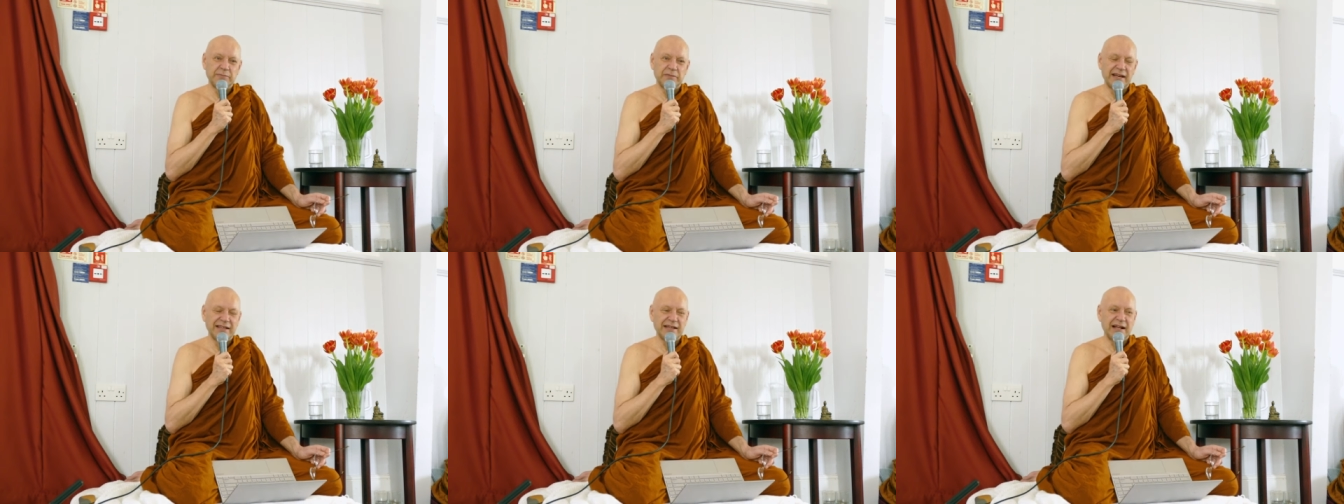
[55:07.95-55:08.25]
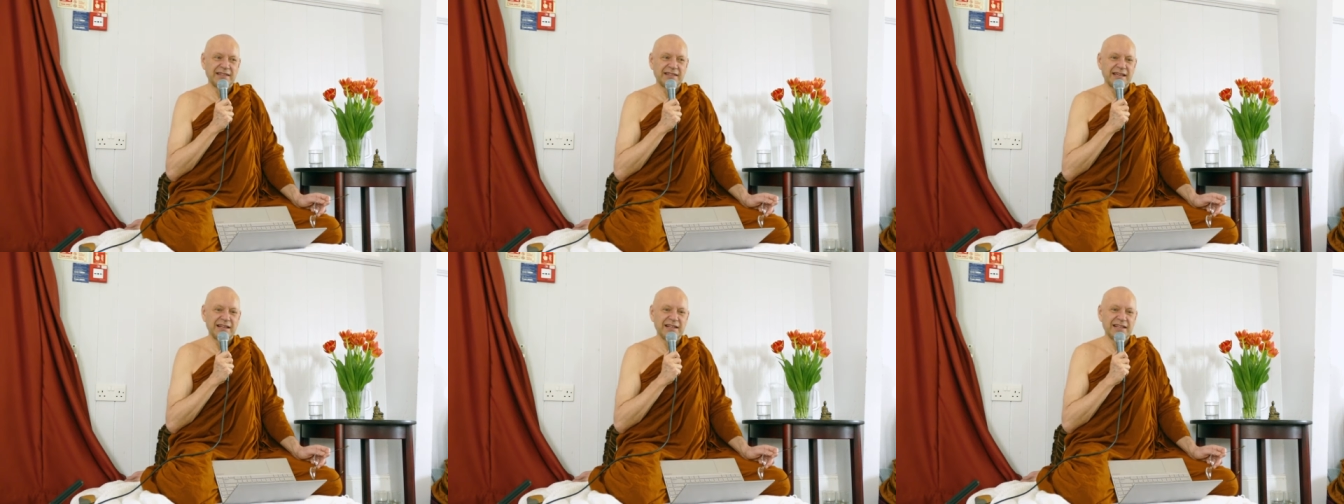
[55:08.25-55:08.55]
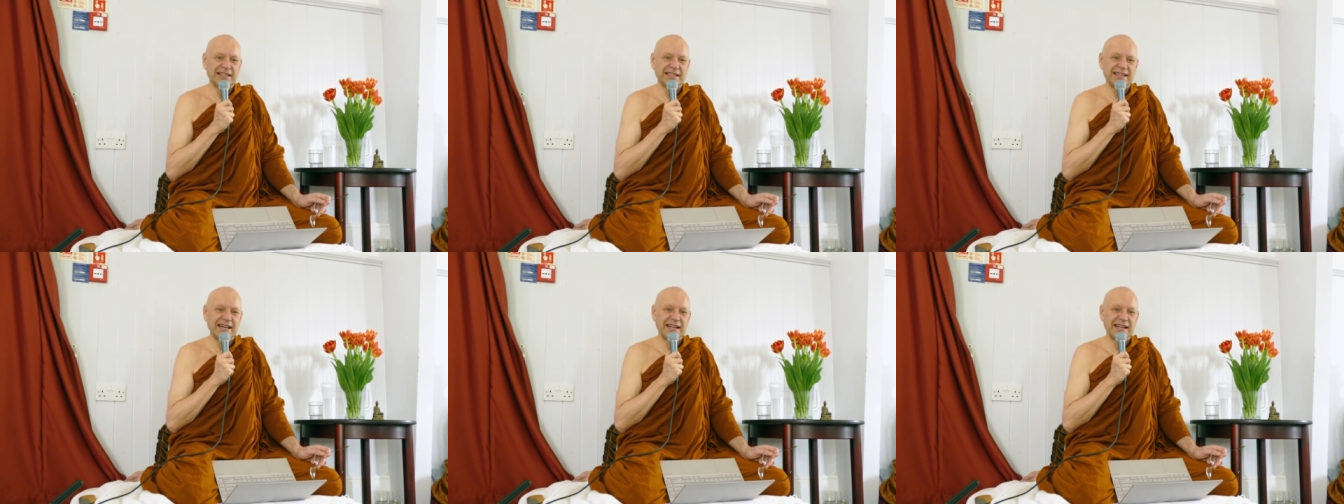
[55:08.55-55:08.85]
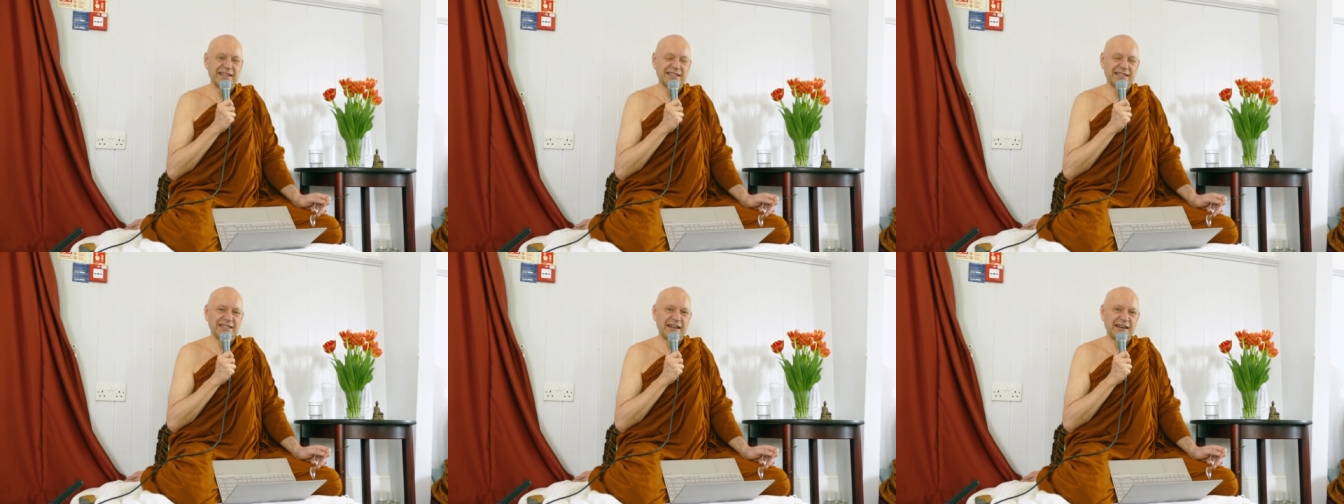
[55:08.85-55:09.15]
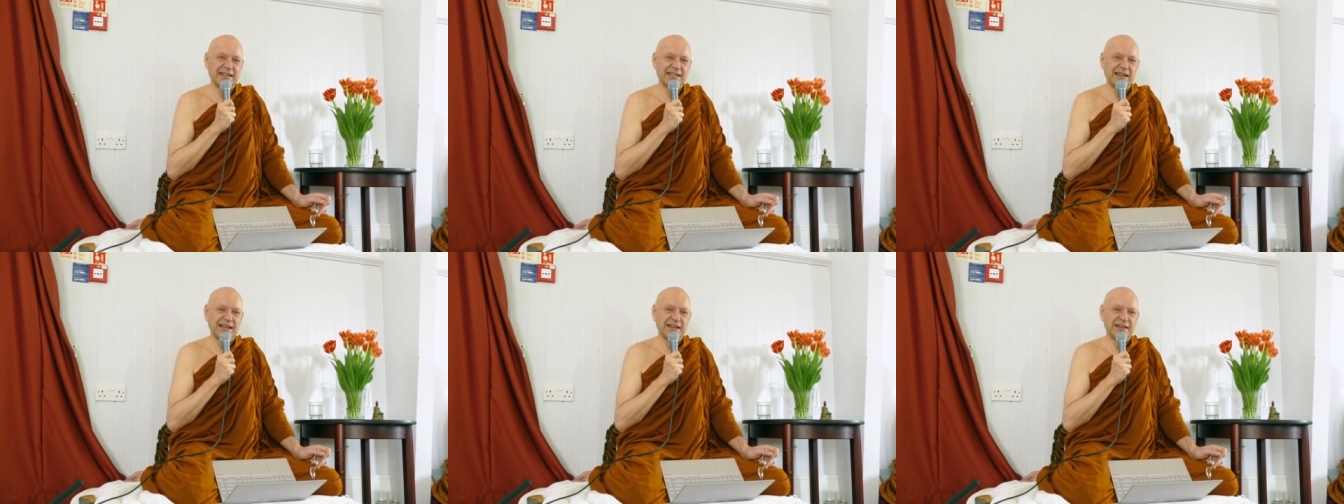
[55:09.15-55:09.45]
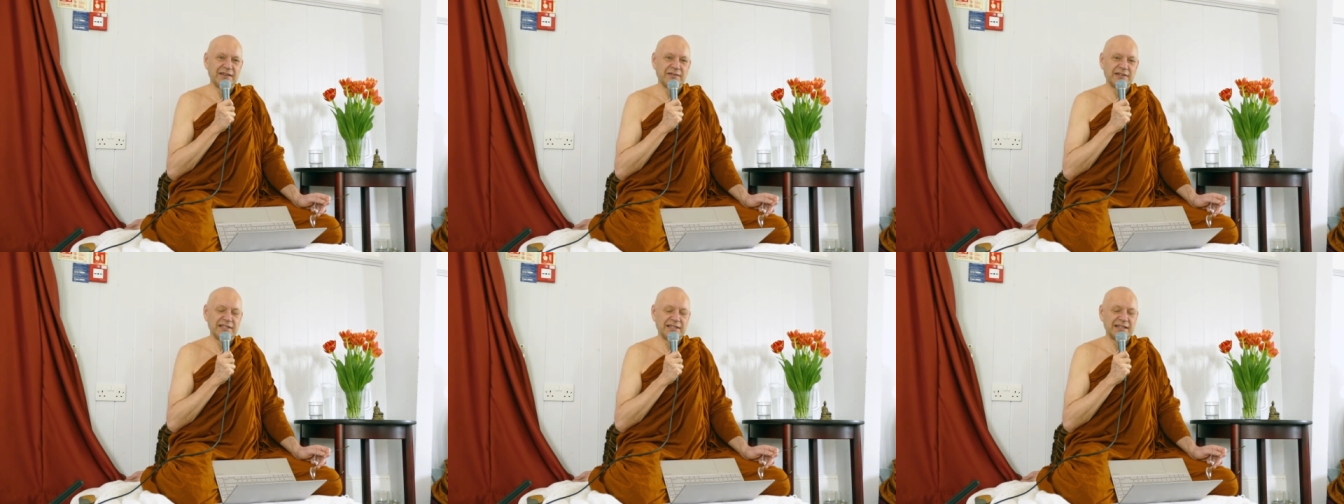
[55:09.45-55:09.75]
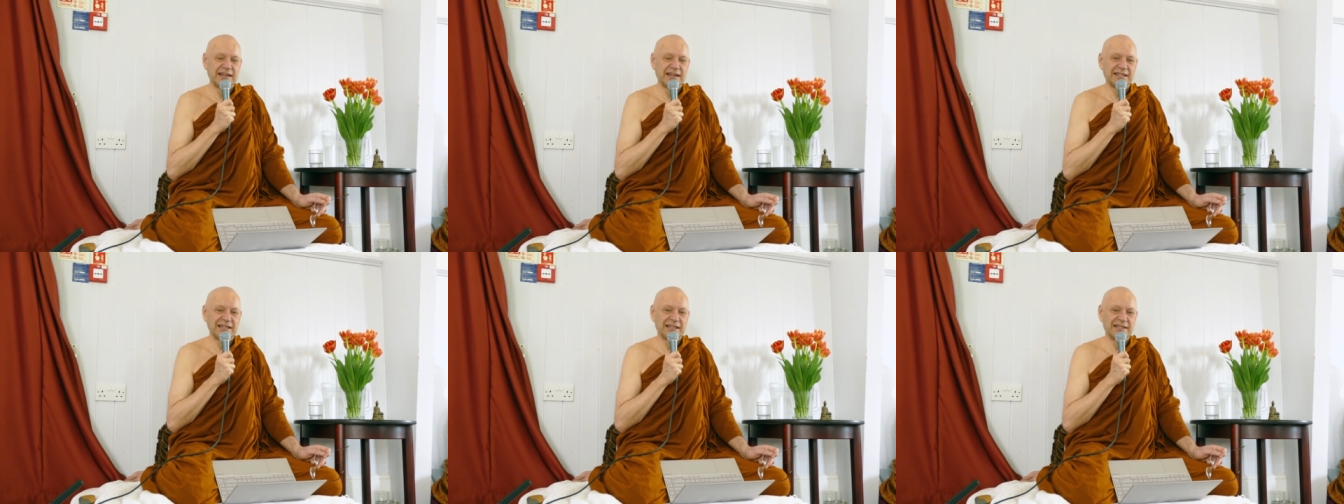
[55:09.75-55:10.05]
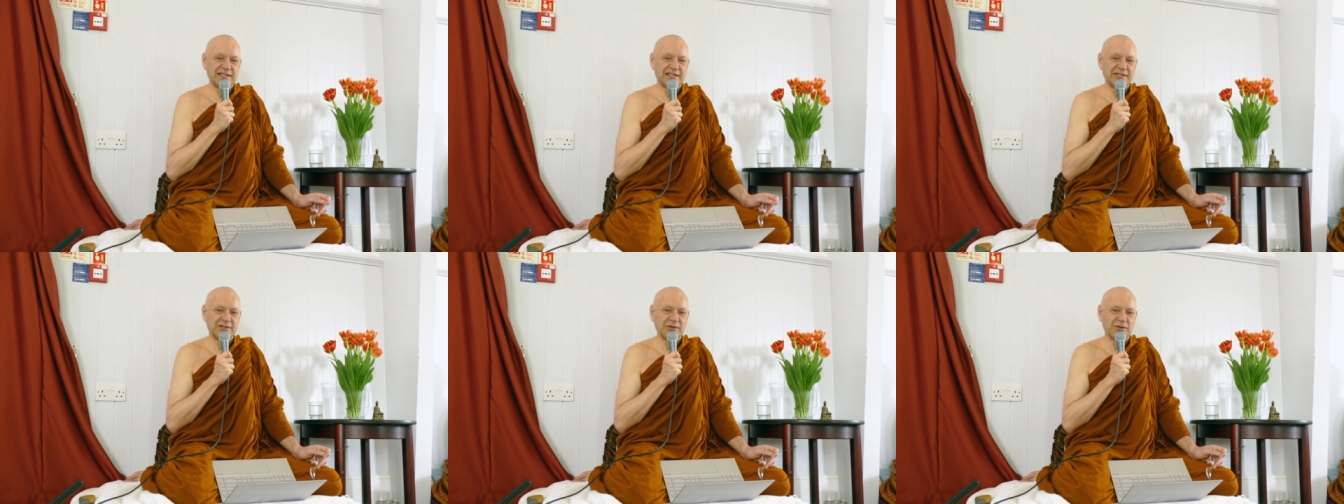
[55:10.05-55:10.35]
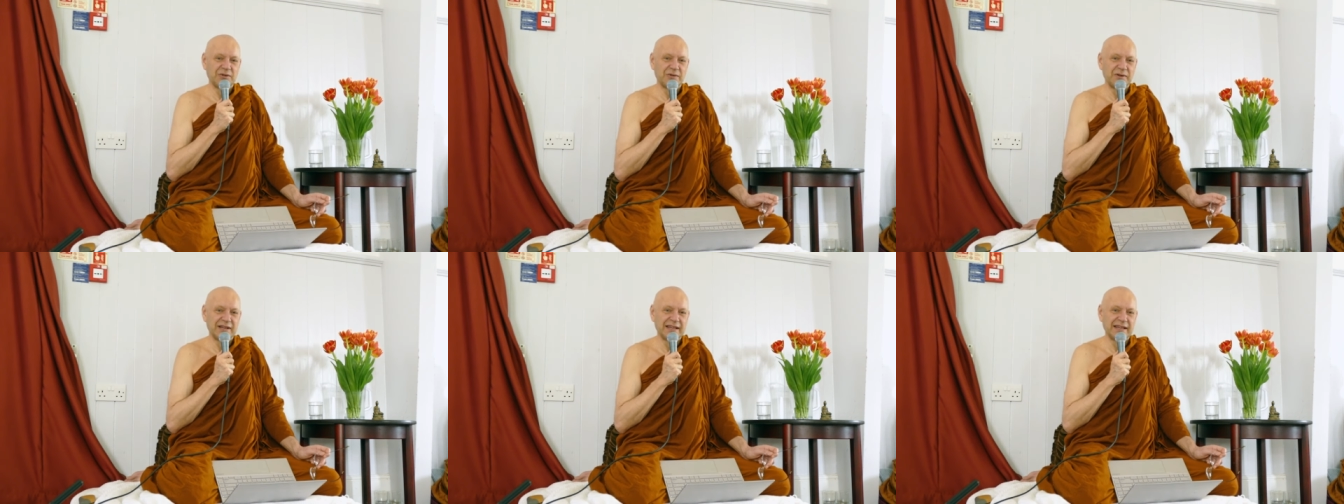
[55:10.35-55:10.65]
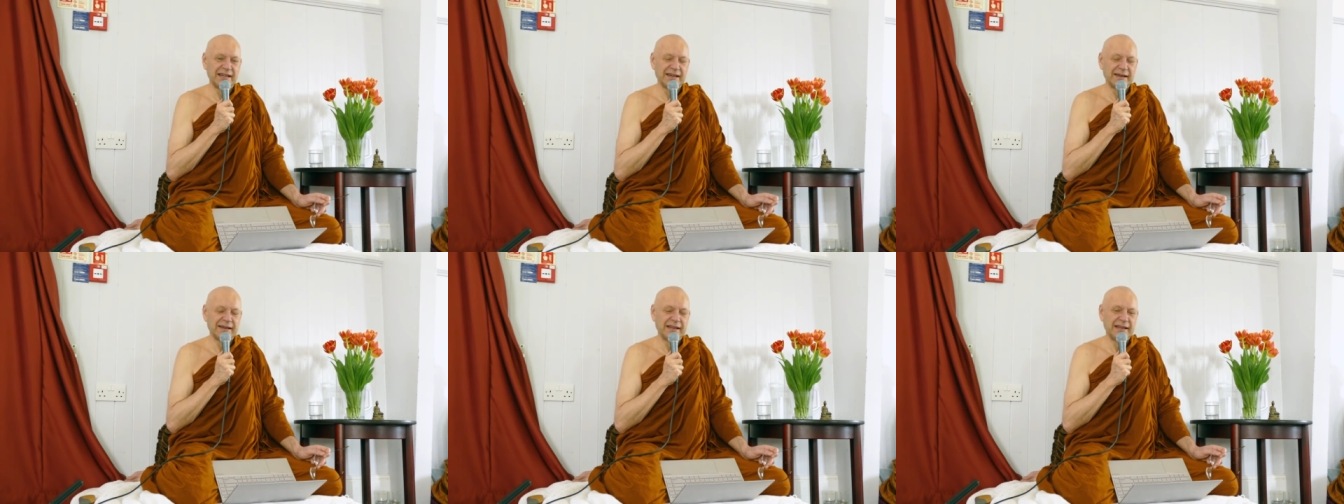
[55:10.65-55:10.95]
I, will tell it again. It's a nice kind of, it's a nice little story here.